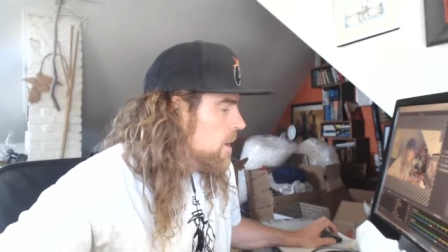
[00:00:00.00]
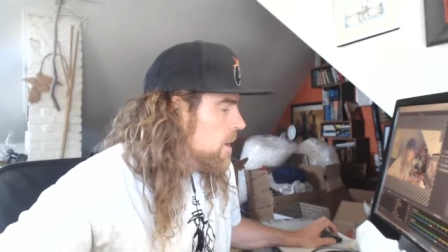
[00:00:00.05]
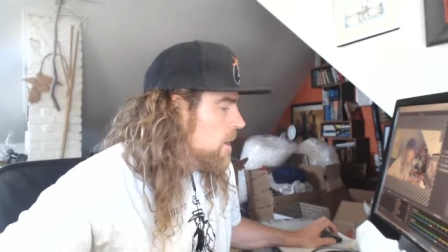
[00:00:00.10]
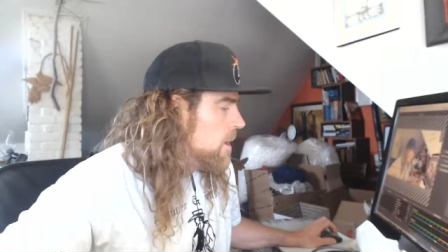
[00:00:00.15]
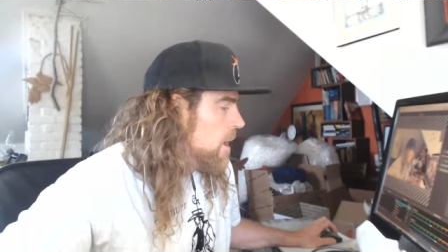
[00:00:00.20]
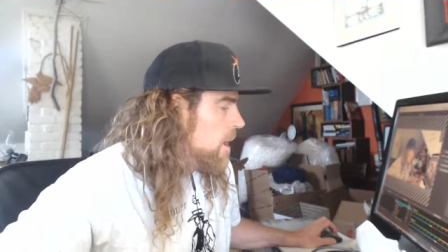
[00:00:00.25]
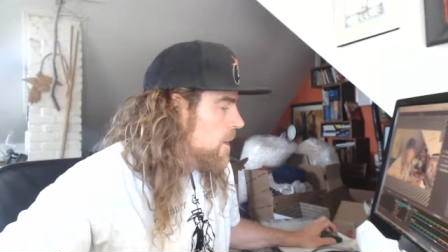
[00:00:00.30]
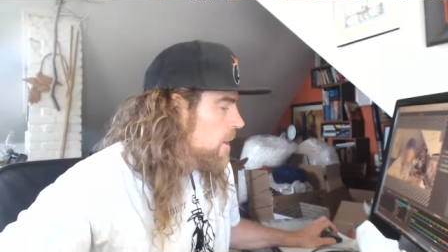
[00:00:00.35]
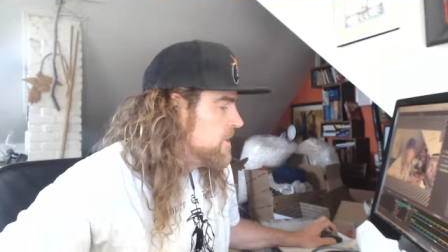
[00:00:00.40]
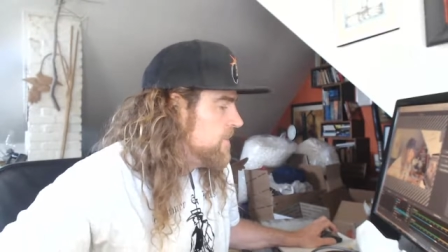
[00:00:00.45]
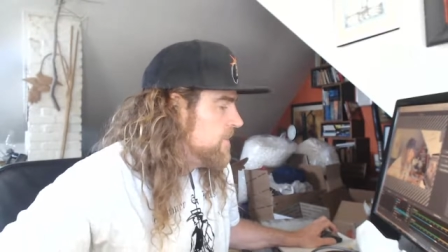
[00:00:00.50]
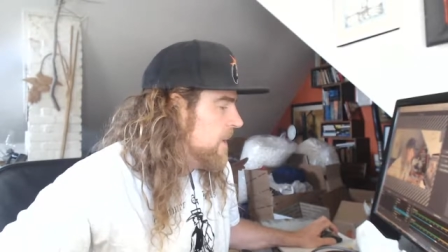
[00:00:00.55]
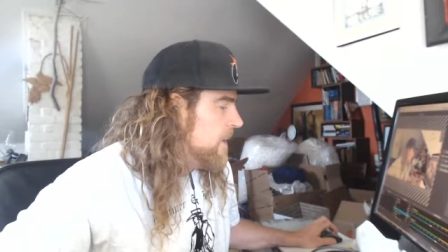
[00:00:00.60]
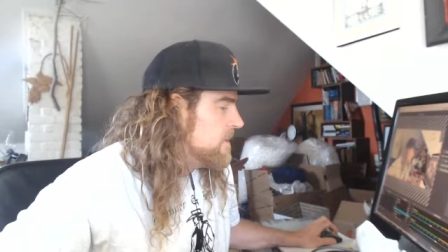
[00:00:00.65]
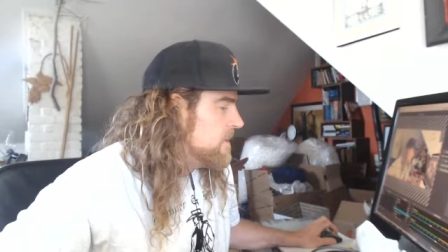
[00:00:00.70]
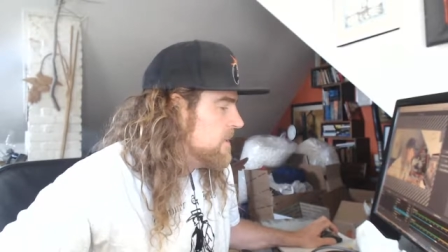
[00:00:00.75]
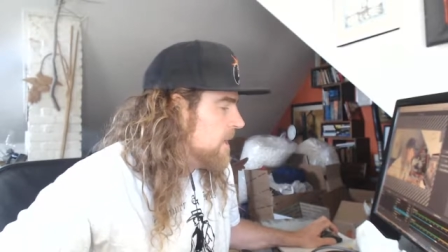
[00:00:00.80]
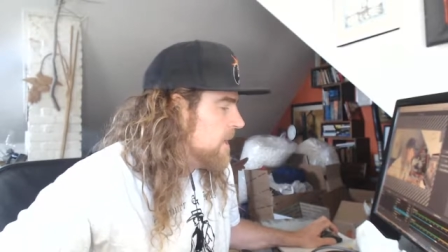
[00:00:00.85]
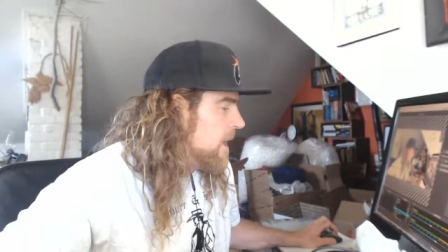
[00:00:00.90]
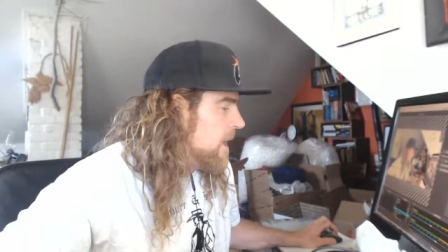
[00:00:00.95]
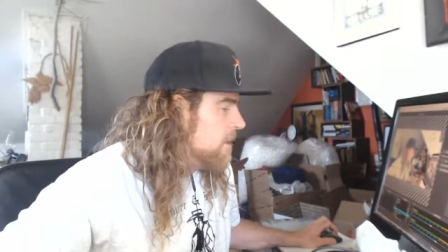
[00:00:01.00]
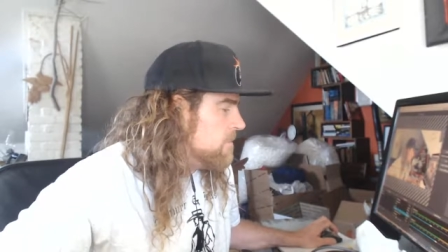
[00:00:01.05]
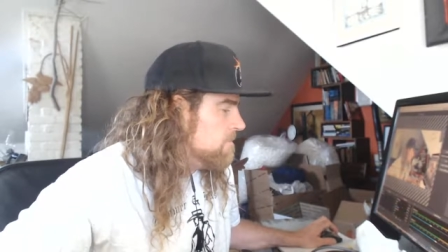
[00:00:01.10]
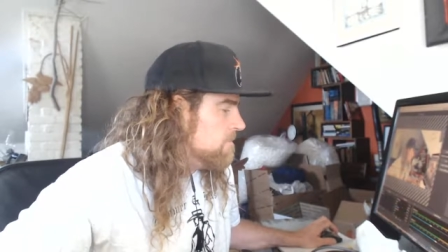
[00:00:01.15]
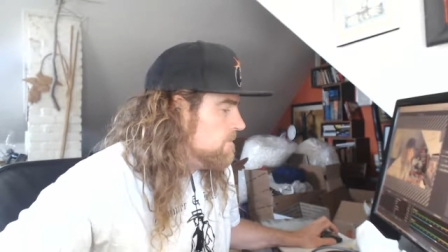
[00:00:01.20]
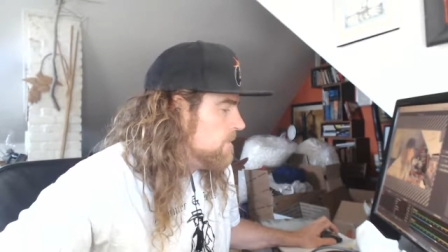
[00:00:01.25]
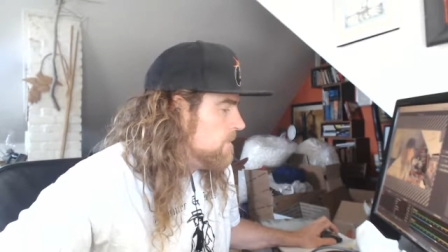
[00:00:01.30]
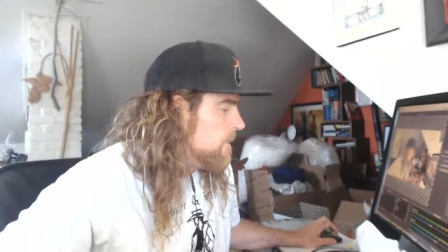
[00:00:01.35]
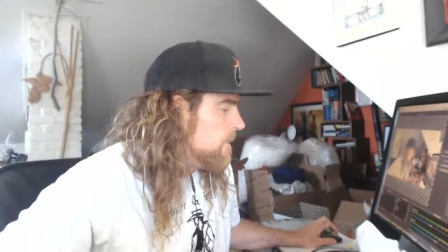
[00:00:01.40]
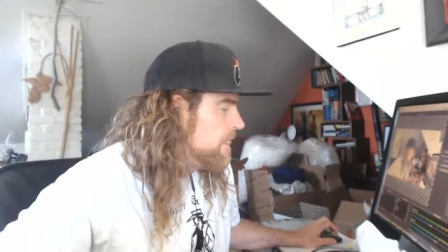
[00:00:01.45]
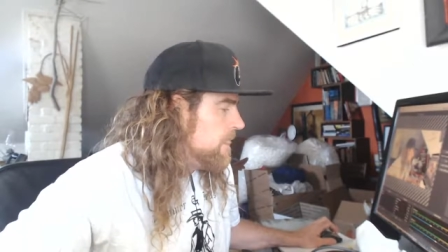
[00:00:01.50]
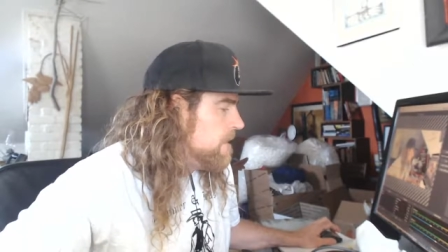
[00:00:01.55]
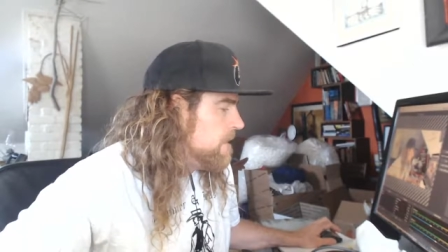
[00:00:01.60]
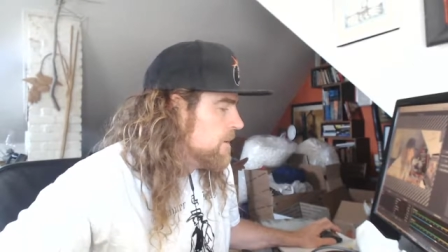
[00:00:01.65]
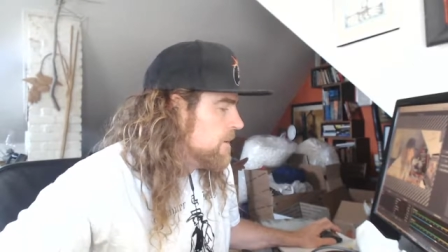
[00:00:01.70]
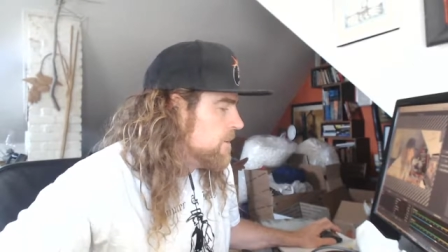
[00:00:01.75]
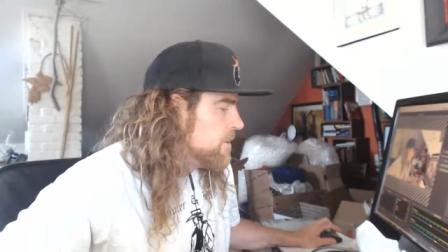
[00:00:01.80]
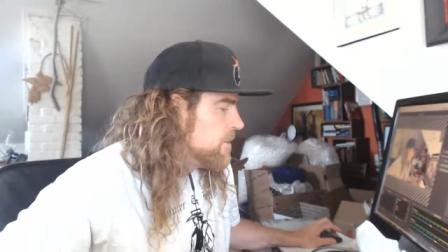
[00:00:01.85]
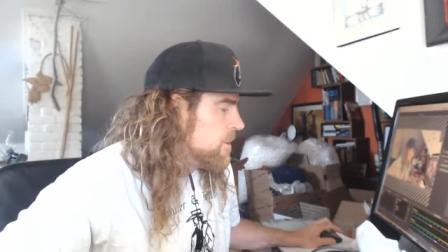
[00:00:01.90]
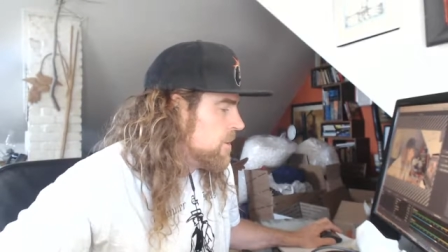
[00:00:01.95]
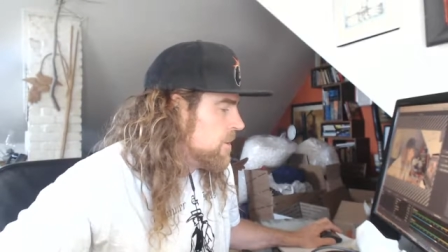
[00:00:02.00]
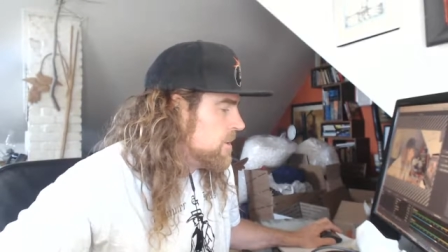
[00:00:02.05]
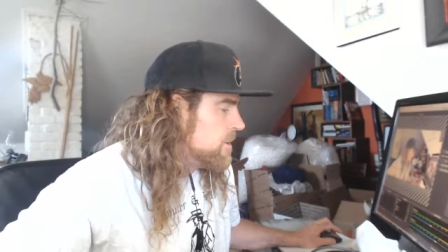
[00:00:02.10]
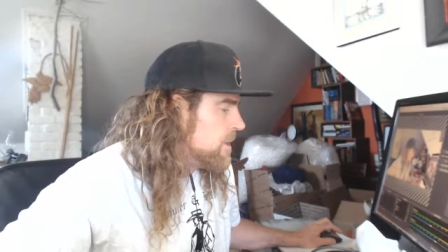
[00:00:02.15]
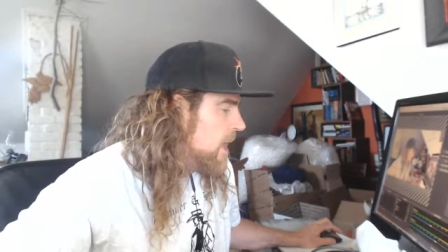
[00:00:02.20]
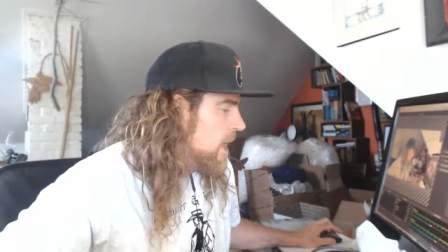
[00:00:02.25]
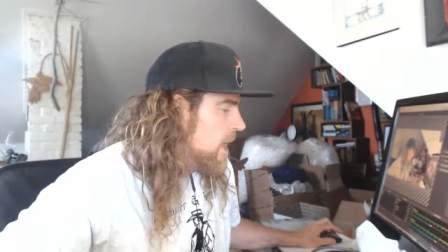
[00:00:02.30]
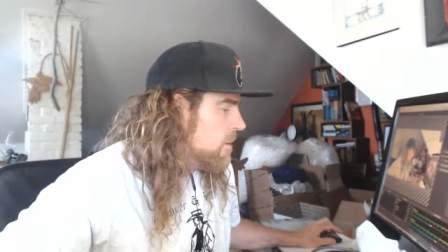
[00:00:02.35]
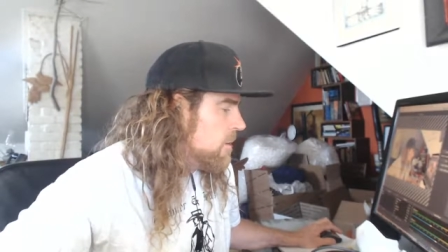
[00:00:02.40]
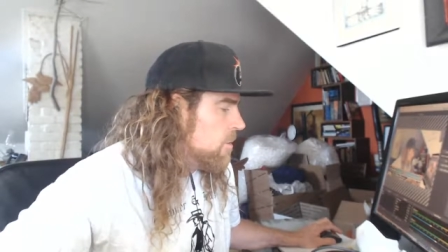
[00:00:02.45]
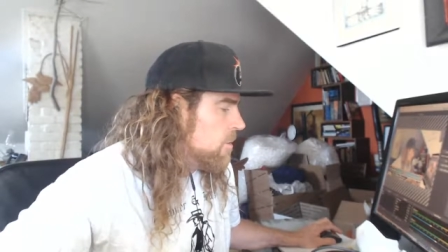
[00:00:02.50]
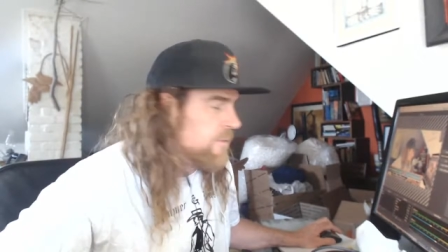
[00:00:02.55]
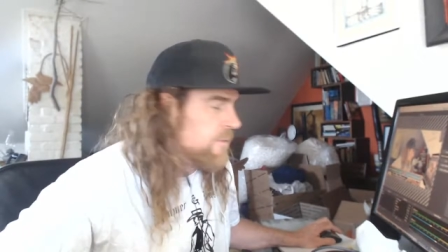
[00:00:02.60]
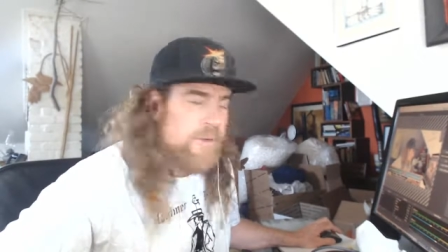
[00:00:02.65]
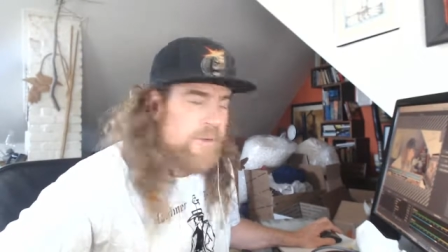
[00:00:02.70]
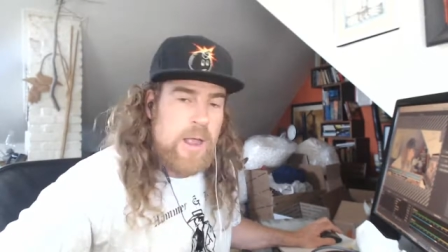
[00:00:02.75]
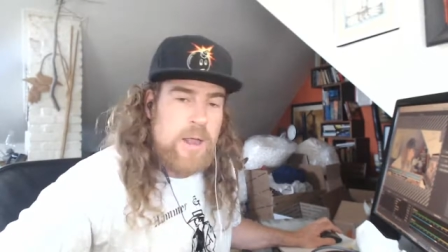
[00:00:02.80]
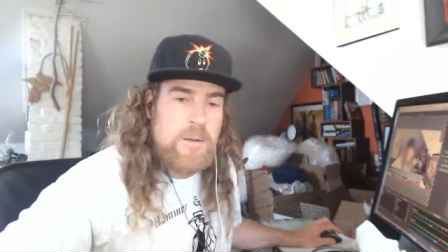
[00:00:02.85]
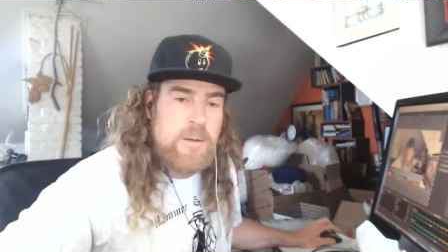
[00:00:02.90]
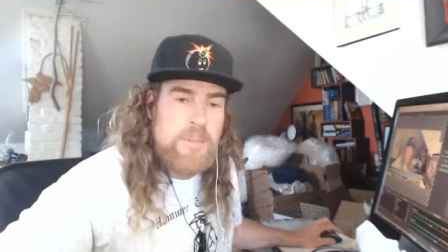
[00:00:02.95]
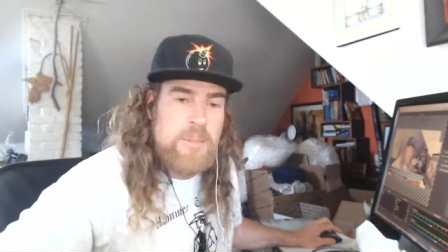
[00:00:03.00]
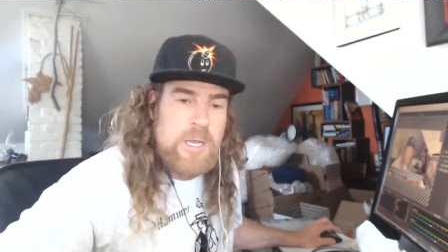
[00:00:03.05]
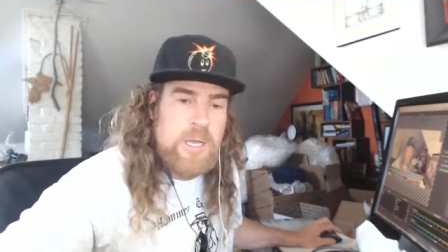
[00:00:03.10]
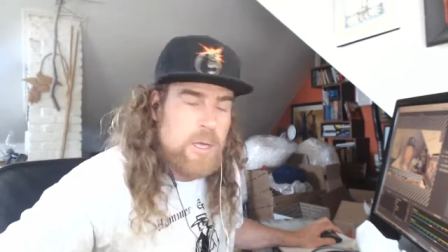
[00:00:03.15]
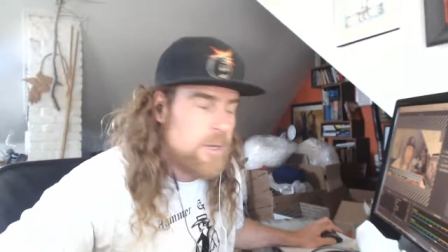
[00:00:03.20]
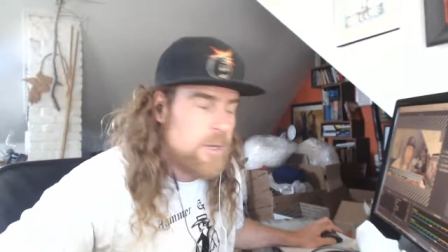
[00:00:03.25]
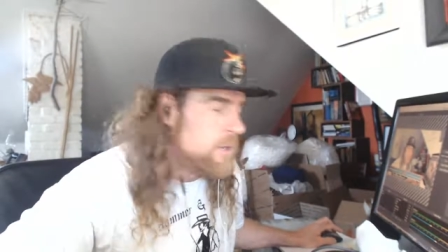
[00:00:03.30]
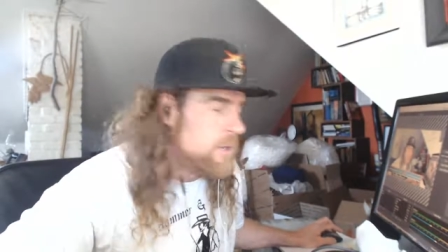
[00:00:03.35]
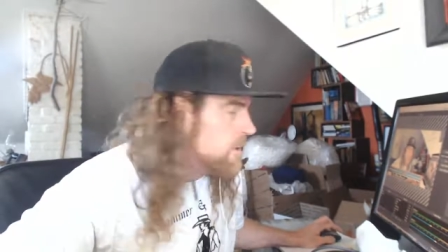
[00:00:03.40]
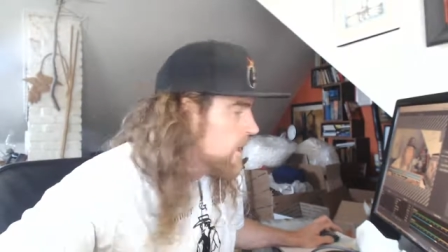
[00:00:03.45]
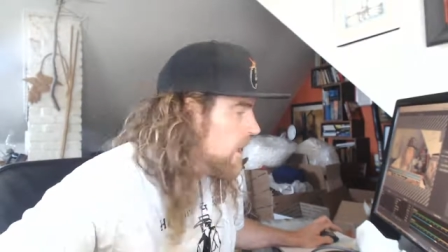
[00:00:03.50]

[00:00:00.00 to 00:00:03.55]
all spaced out. You can search that or find me on,